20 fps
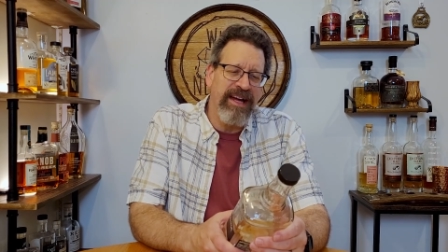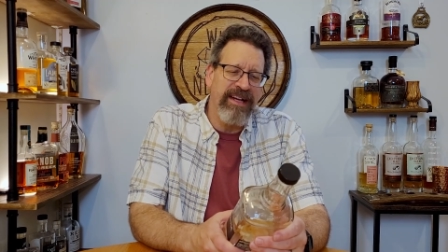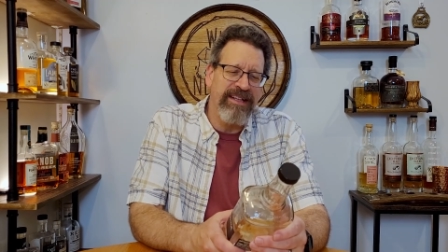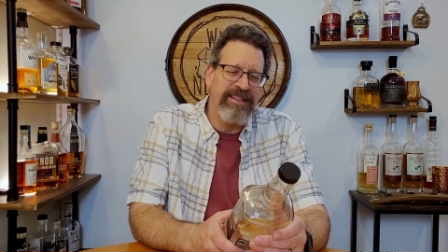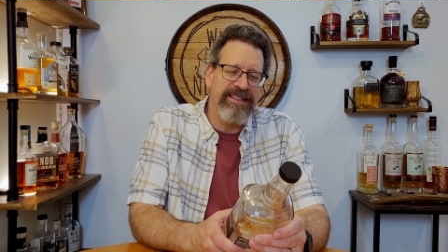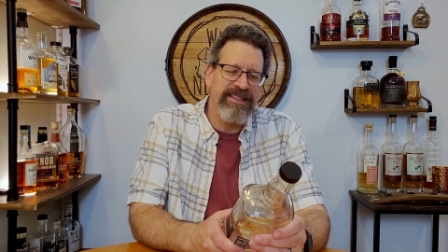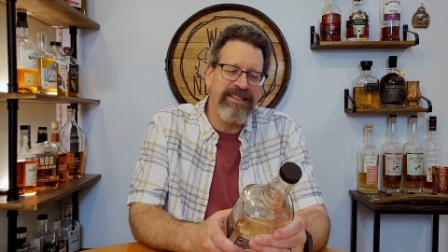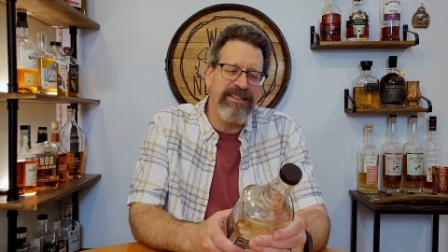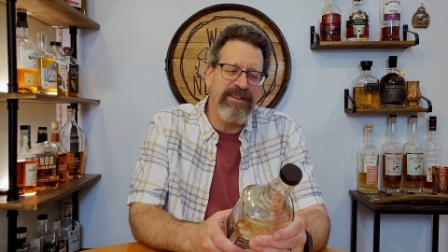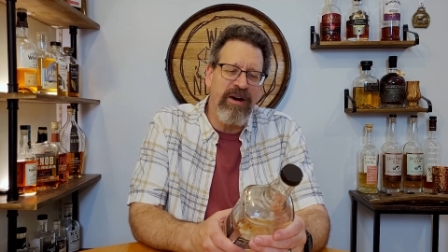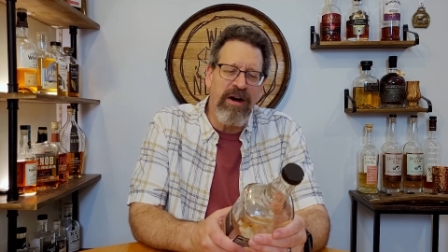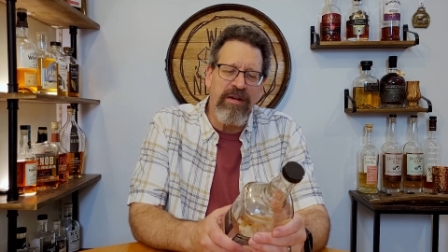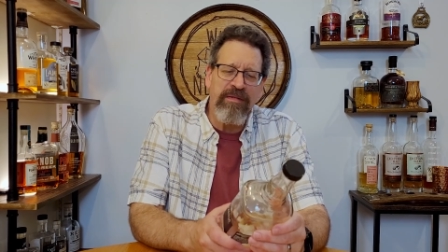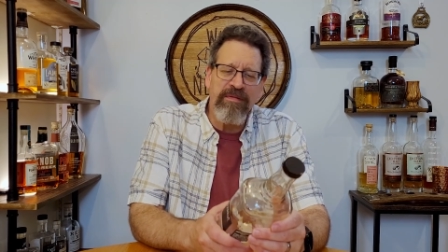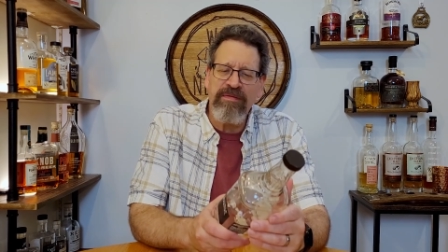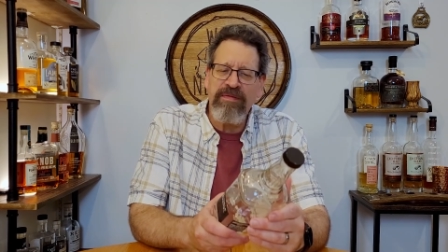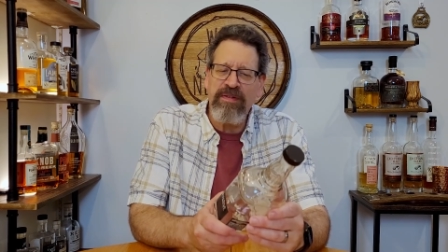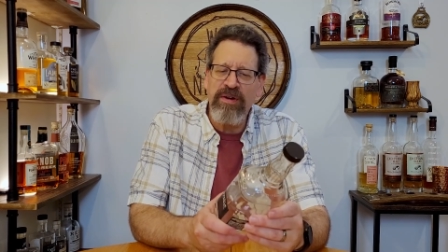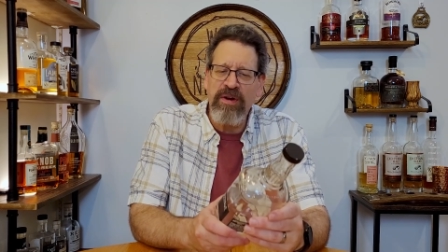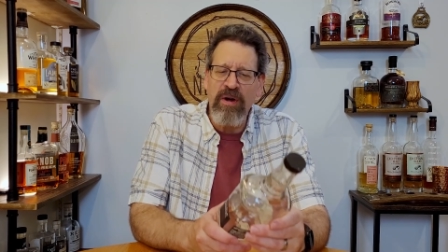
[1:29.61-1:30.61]
It's not
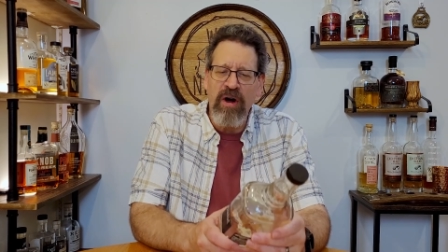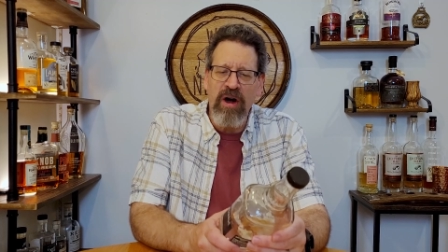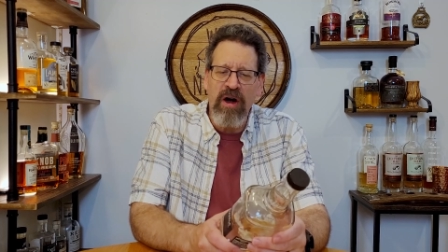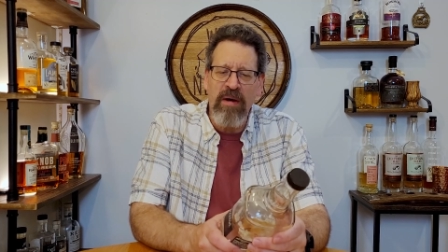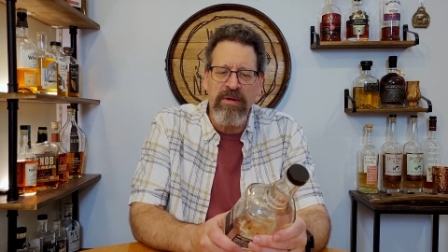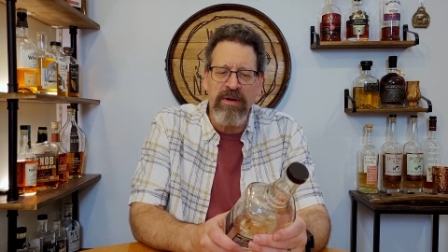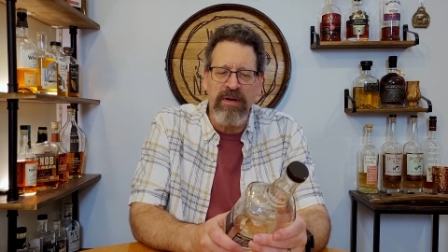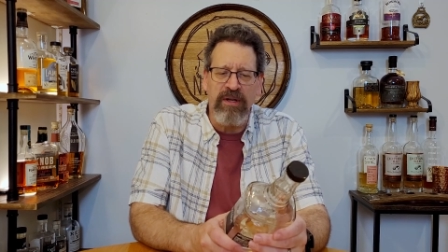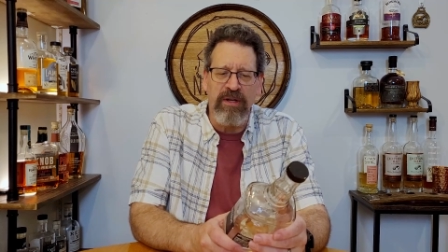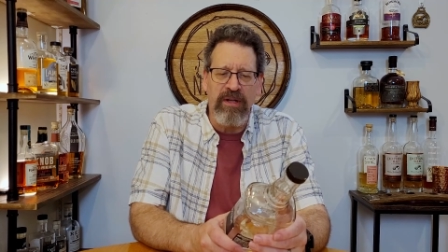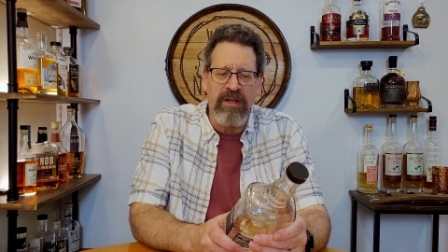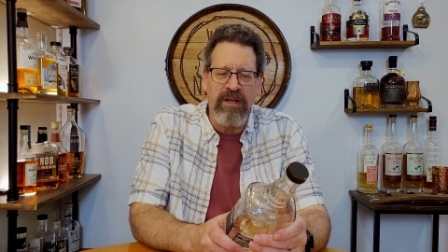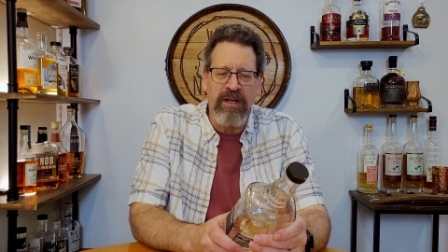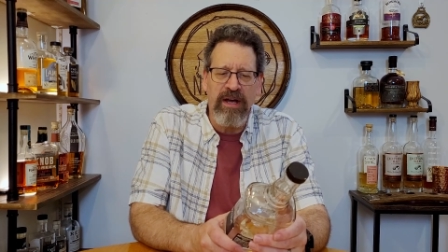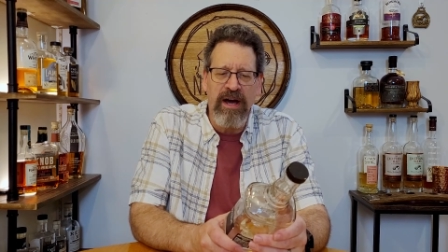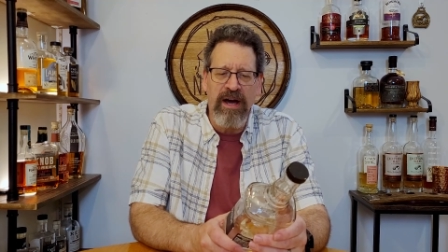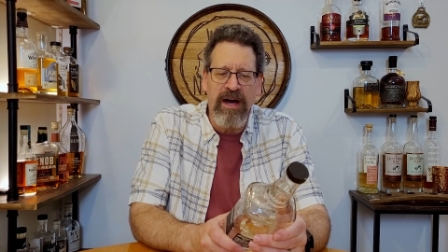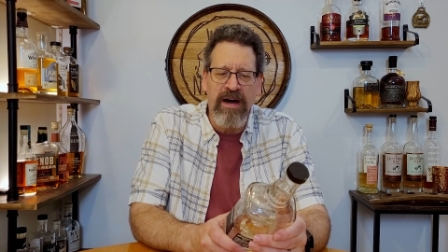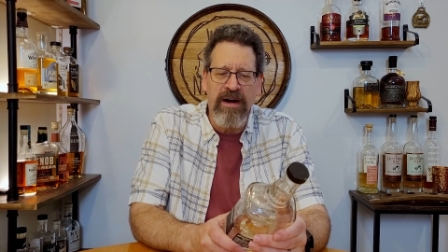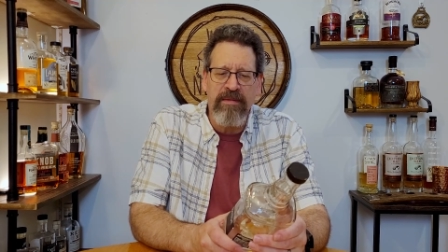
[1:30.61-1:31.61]
phenomenal,
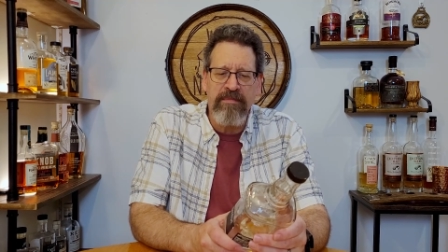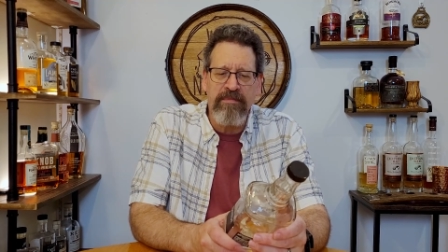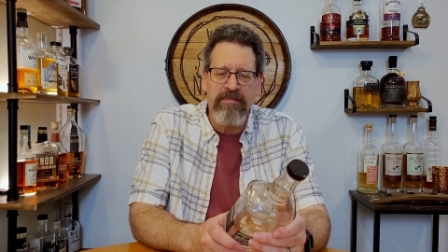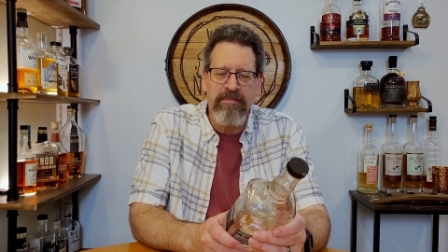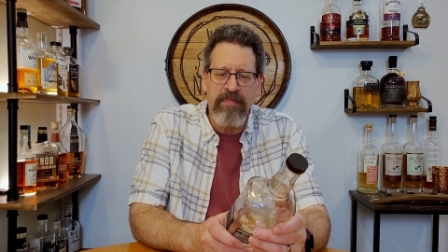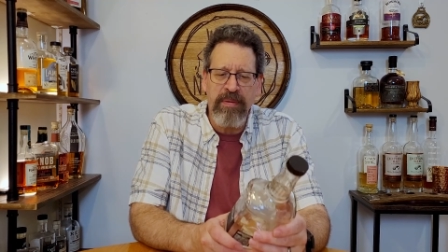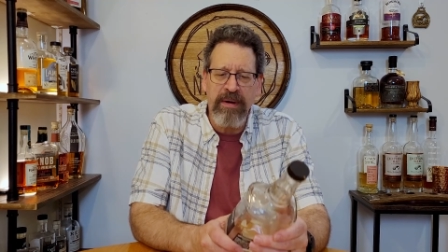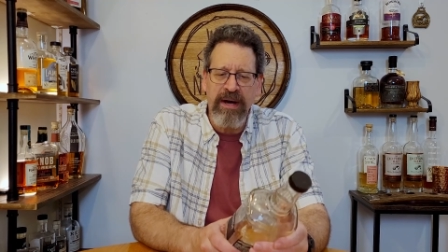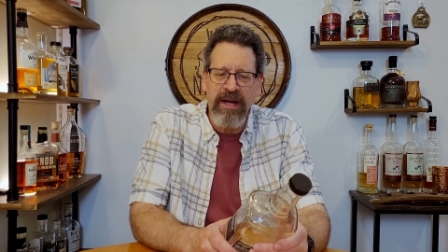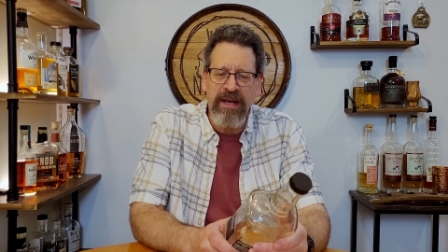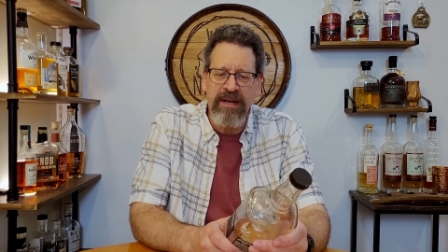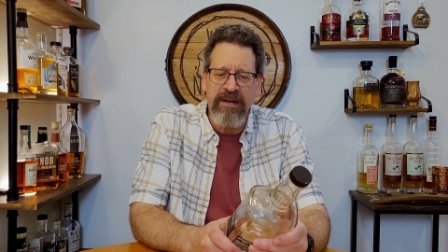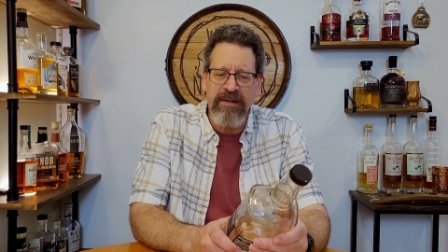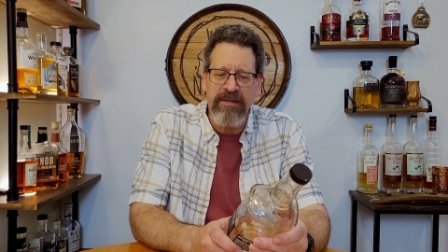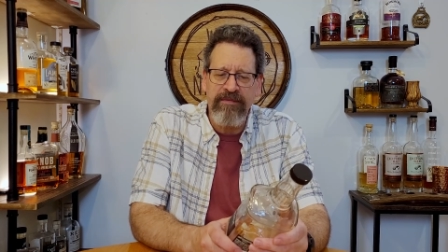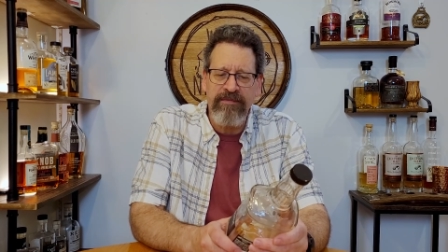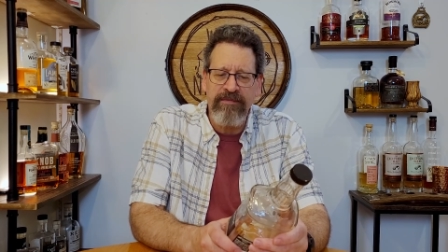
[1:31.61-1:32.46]
um, but